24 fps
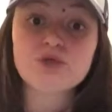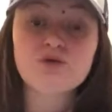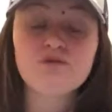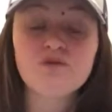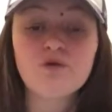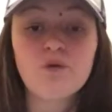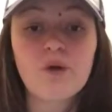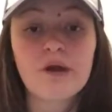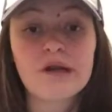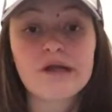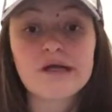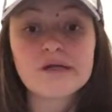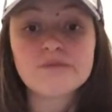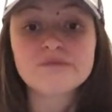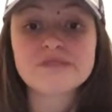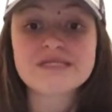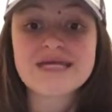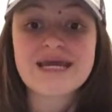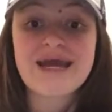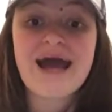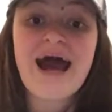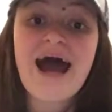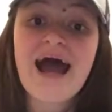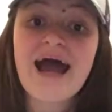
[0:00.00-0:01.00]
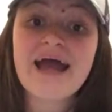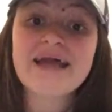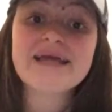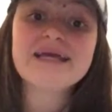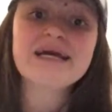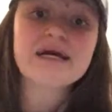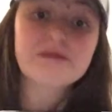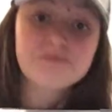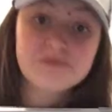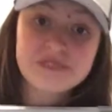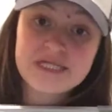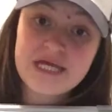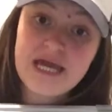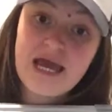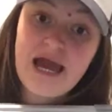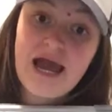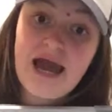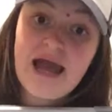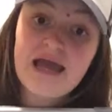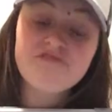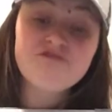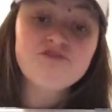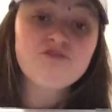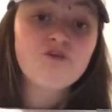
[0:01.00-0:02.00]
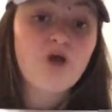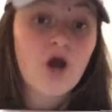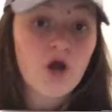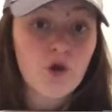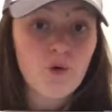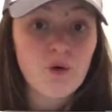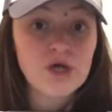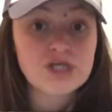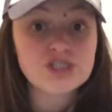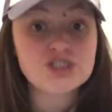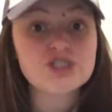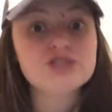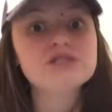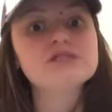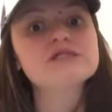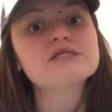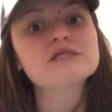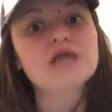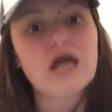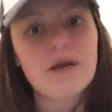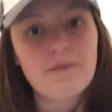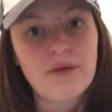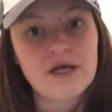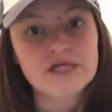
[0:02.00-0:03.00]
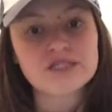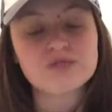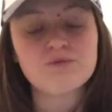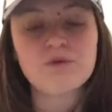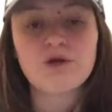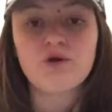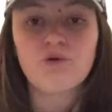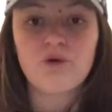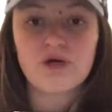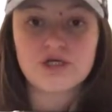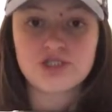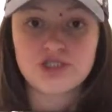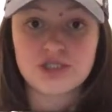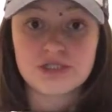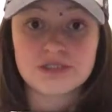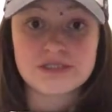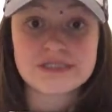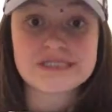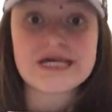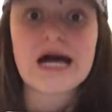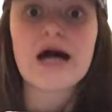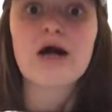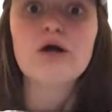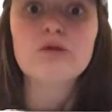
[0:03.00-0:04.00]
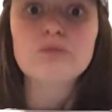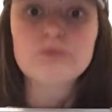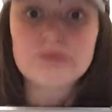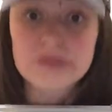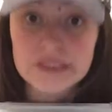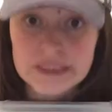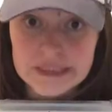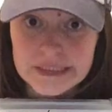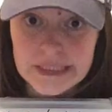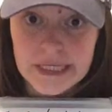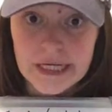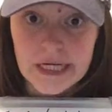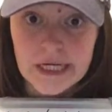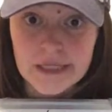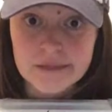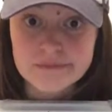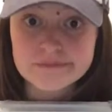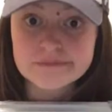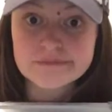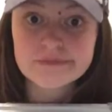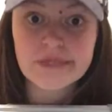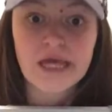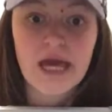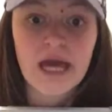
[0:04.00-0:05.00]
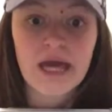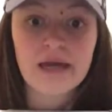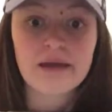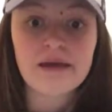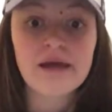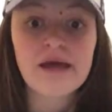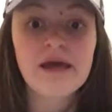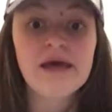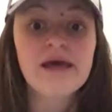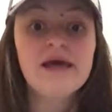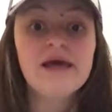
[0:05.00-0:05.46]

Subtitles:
if you want to come say hi, come say hi. If you've got questions, come ask me questions. I'll be there. Okay?